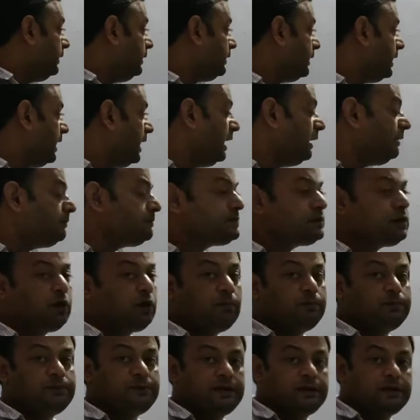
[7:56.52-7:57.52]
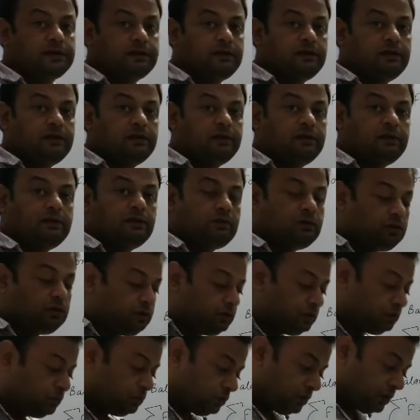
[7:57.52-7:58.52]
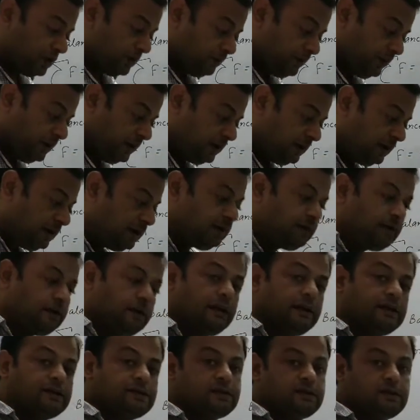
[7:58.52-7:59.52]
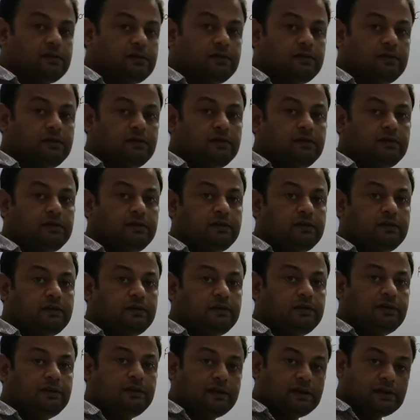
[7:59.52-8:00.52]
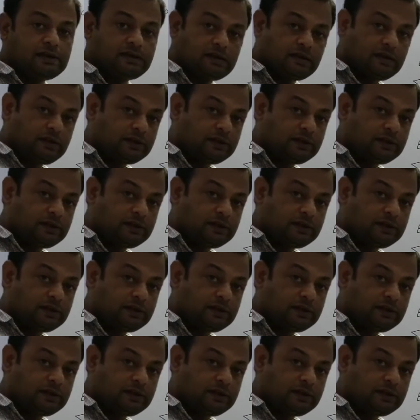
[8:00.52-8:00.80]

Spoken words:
it helps the object to remain at rest in the